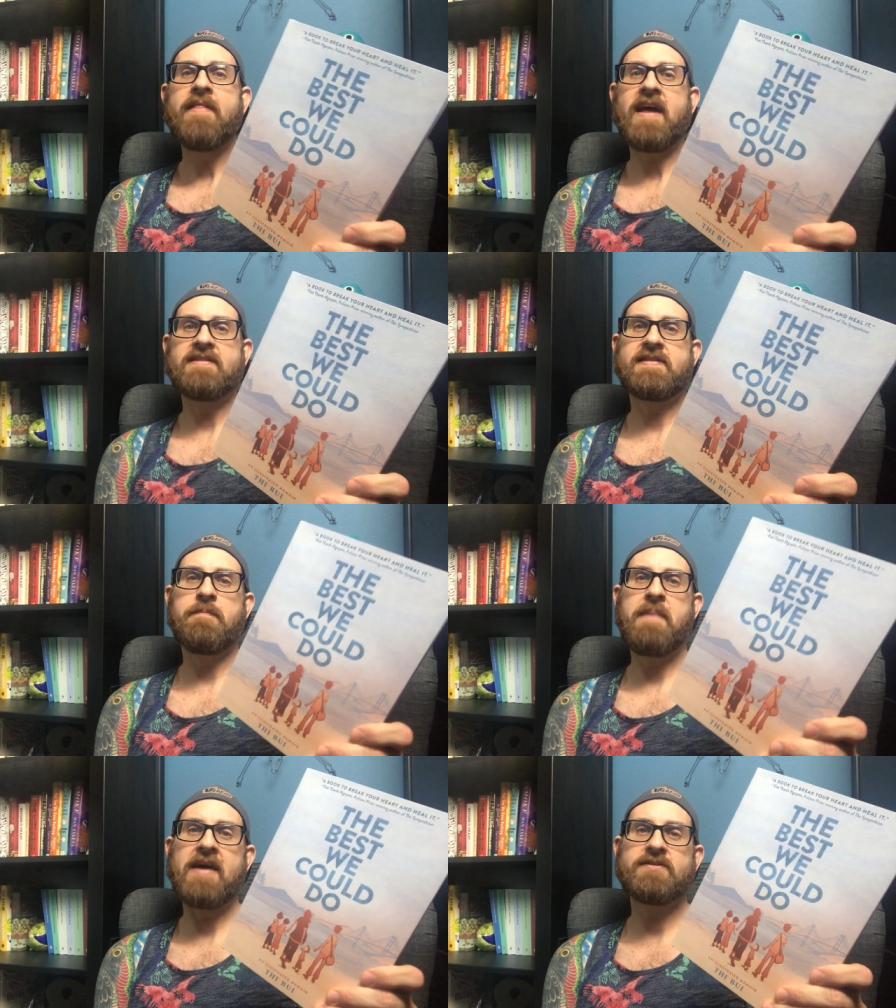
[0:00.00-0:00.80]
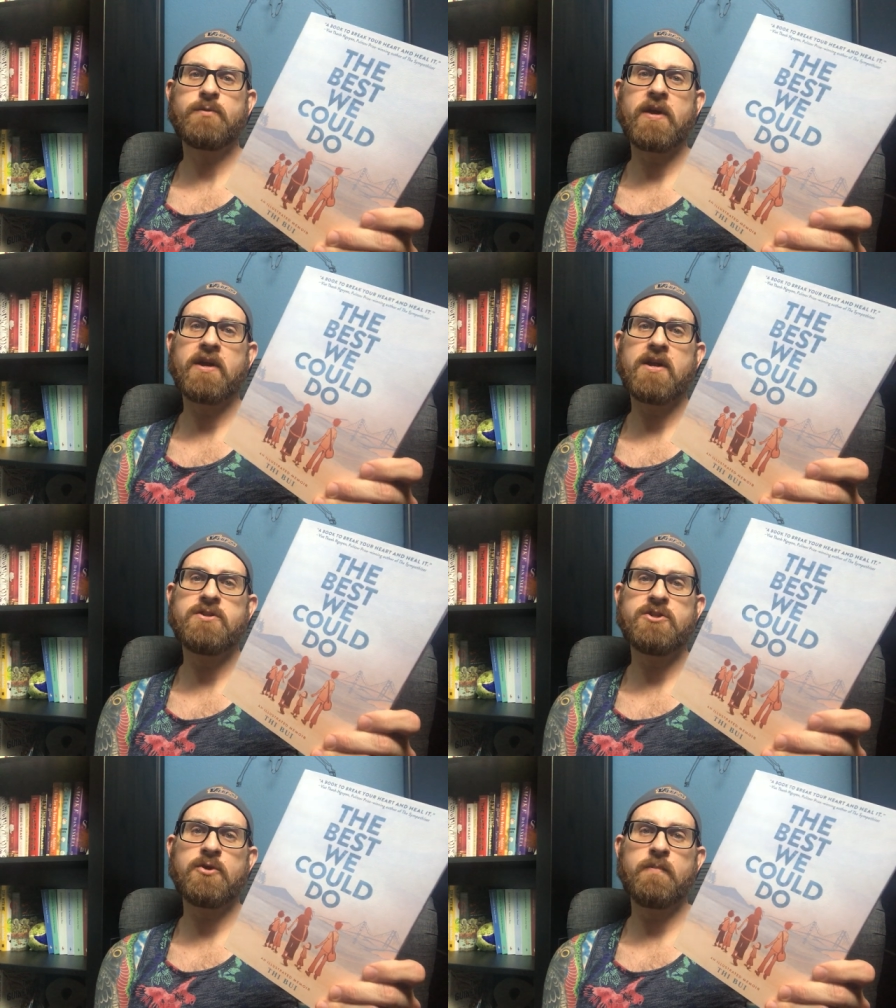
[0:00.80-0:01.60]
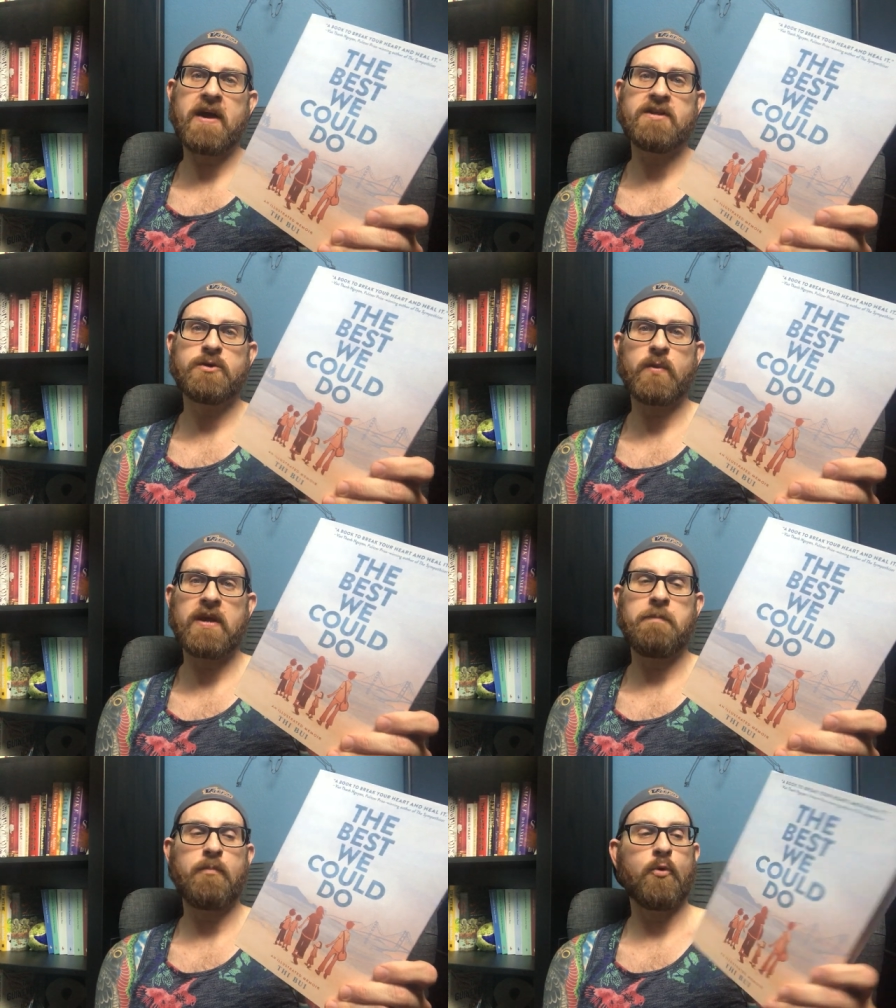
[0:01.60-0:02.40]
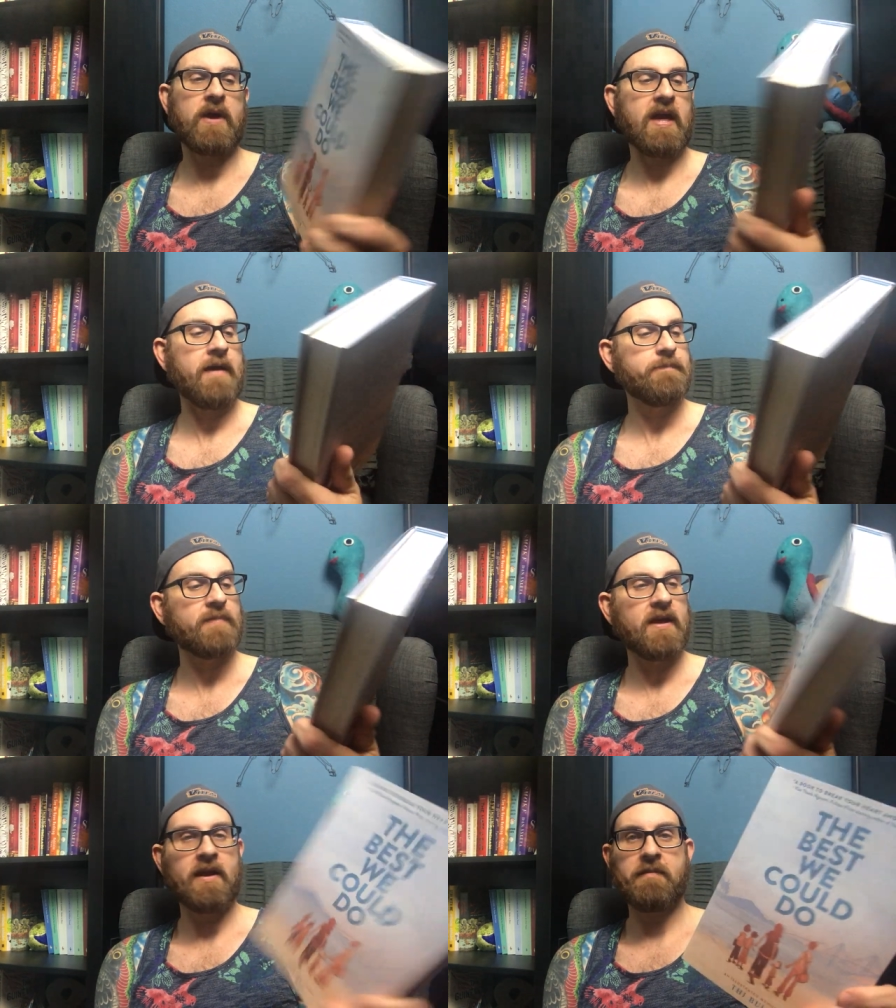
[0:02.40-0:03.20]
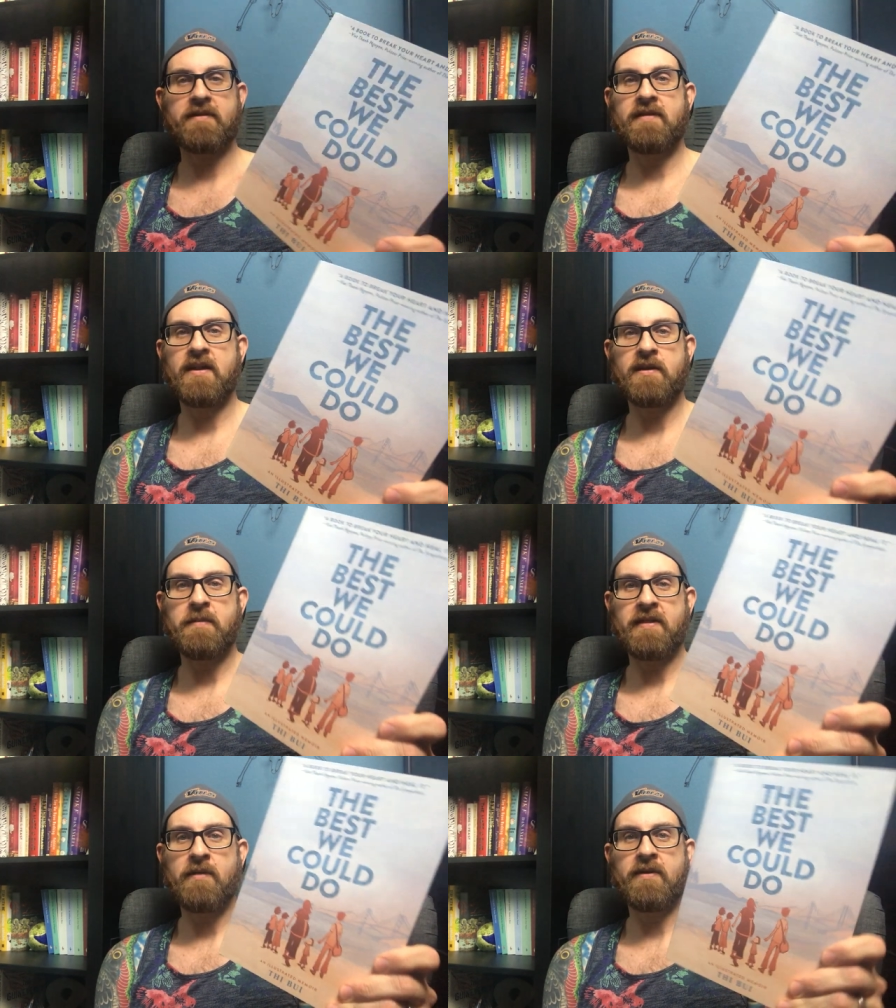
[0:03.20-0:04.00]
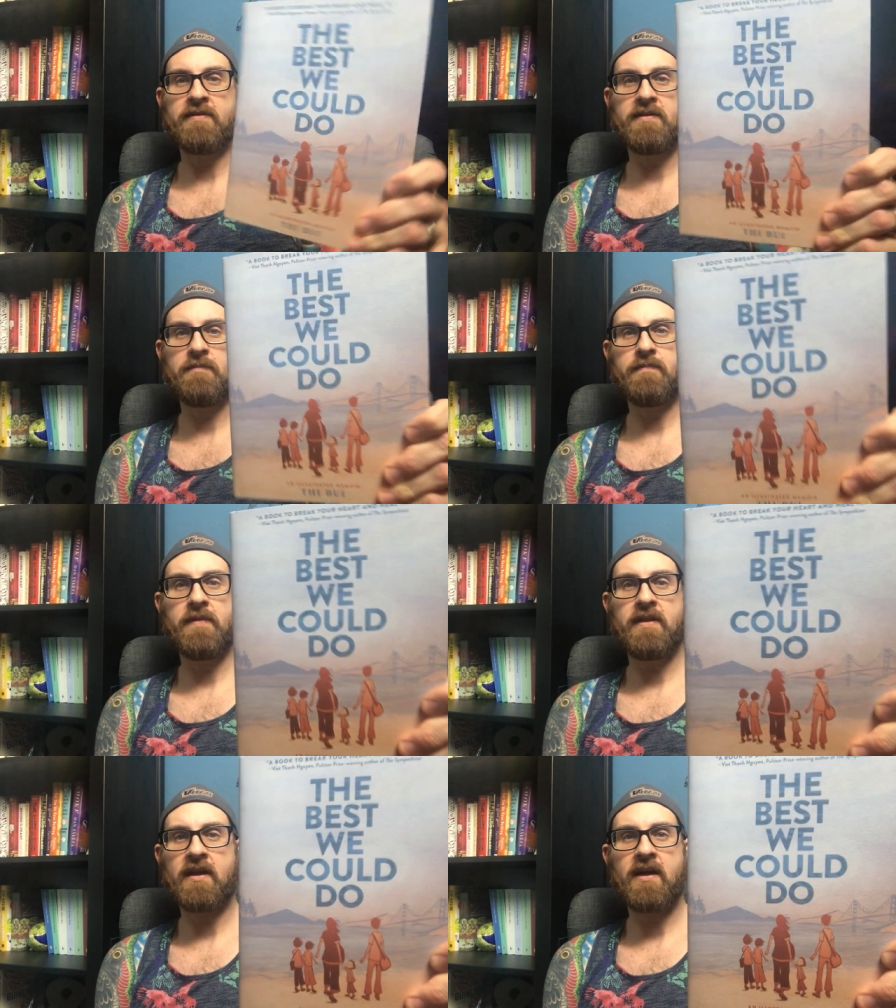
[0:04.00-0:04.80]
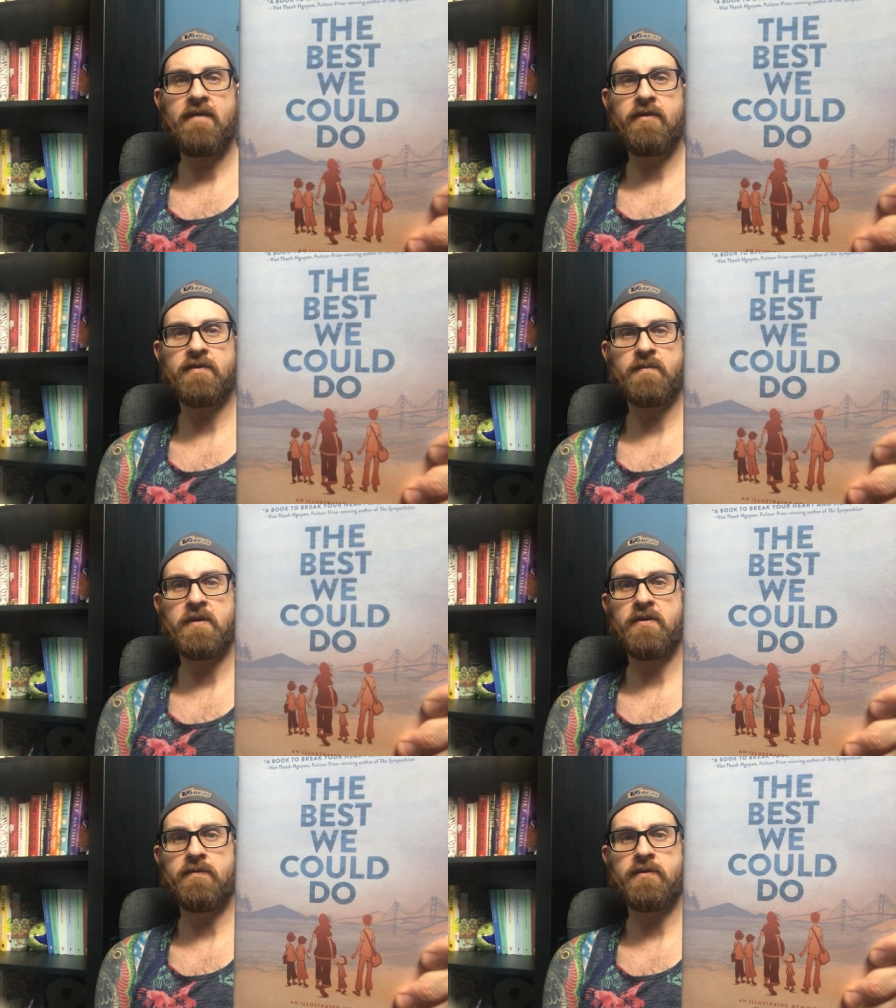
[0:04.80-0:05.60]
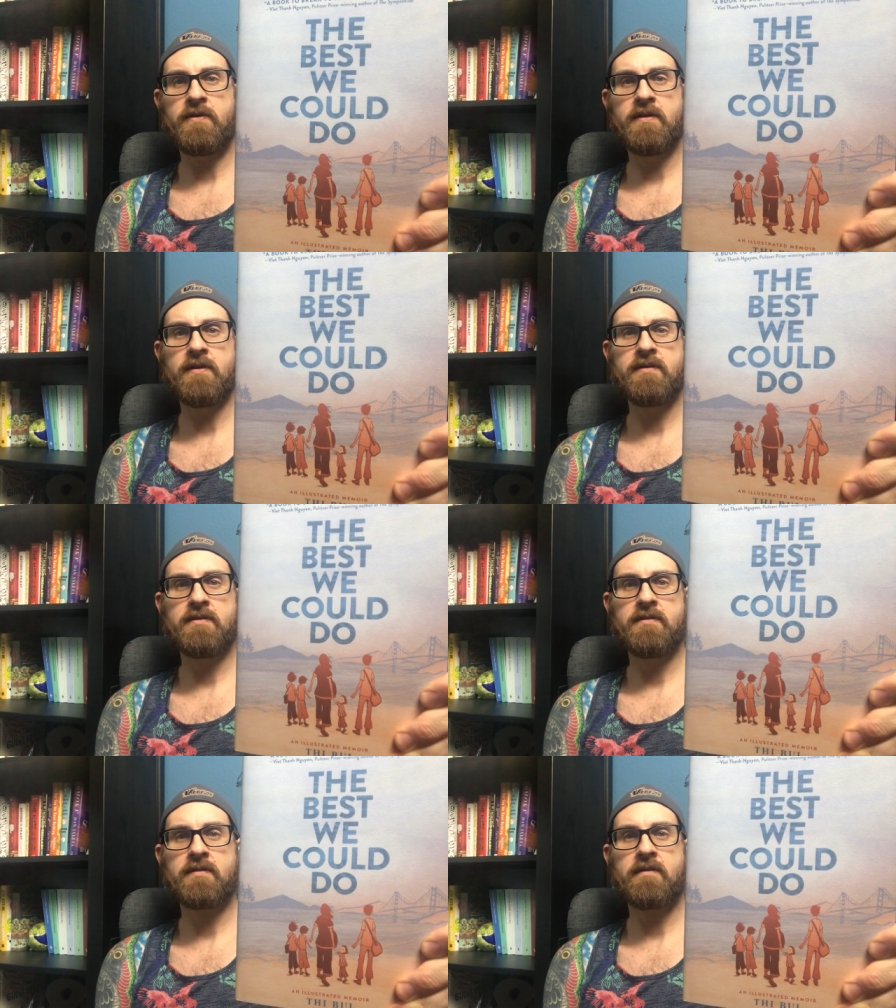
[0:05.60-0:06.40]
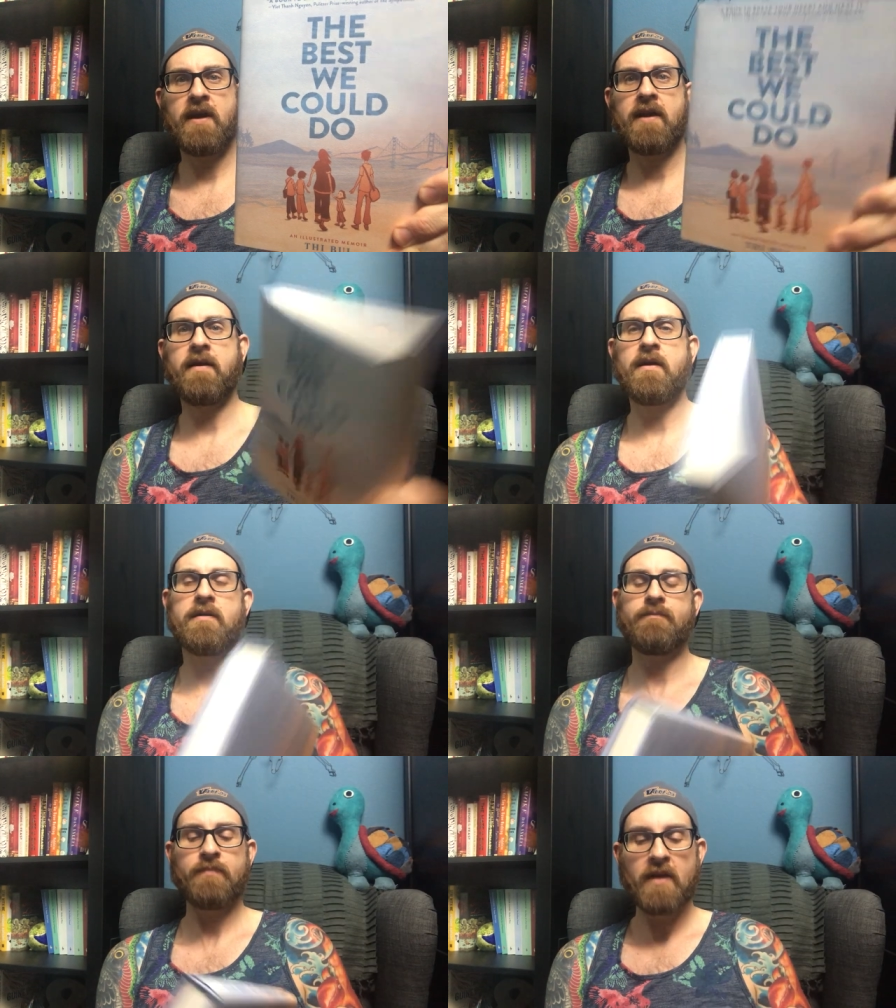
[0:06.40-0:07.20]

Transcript: that's The Best We Could Do by Thi Bui, and I'm excited about that one, isn't it? The cover is beautiful. Great art.